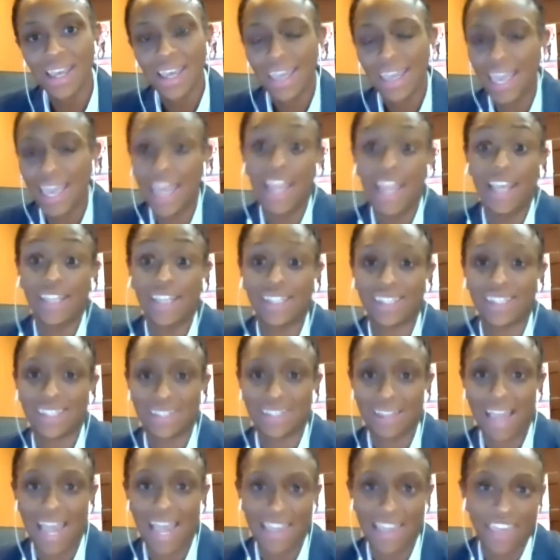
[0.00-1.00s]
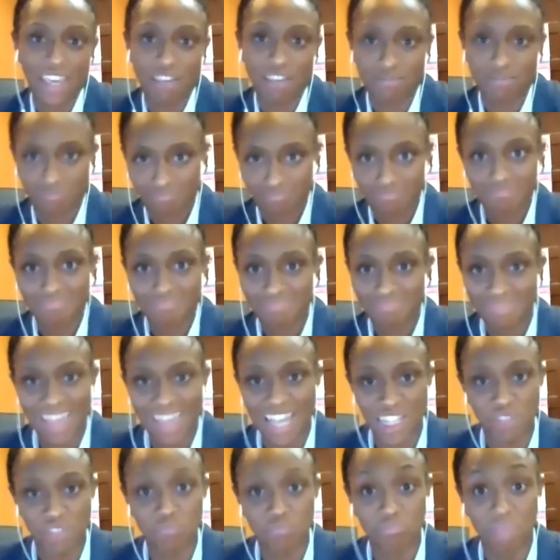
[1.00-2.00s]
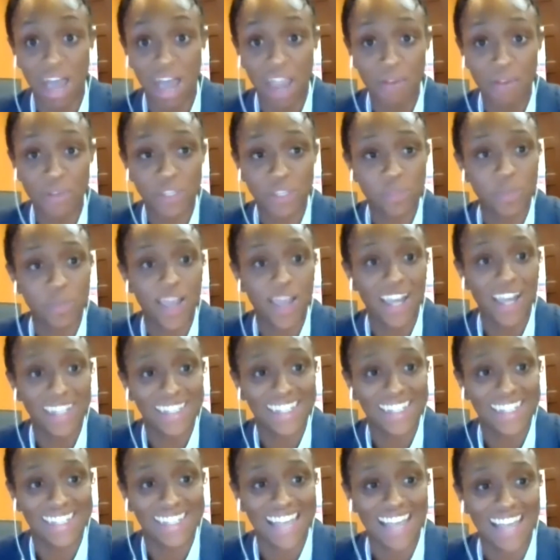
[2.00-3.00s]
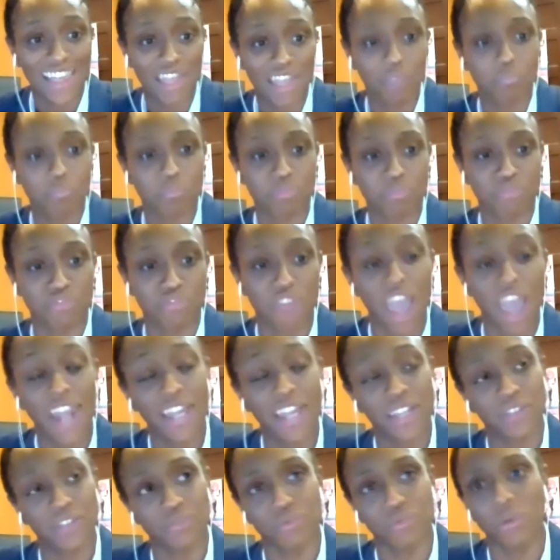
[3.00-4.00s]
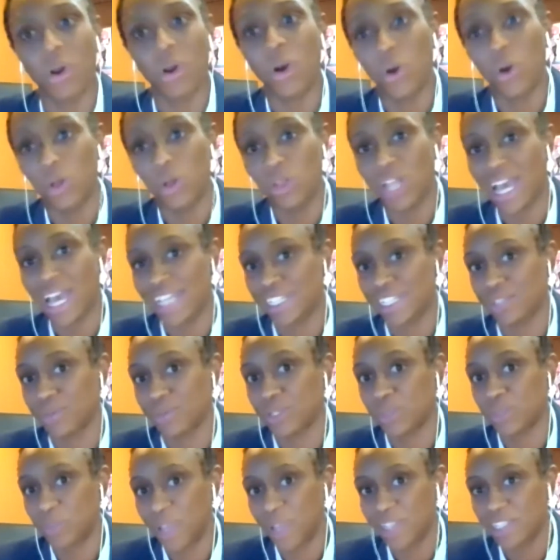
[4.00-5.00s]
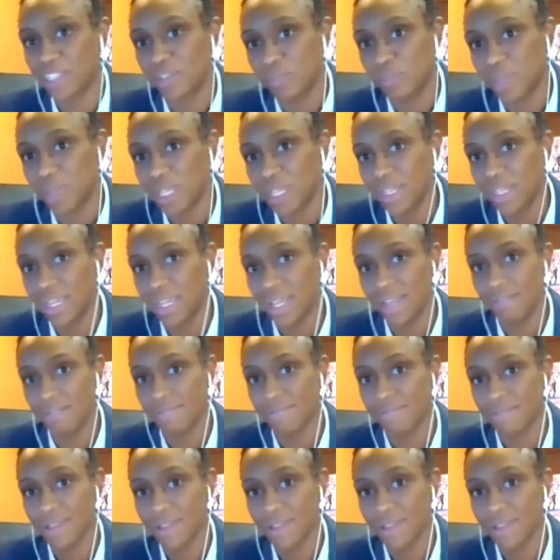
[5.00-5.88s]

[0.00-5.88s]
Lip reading: I think that's my response, is that the product role has the responsibility of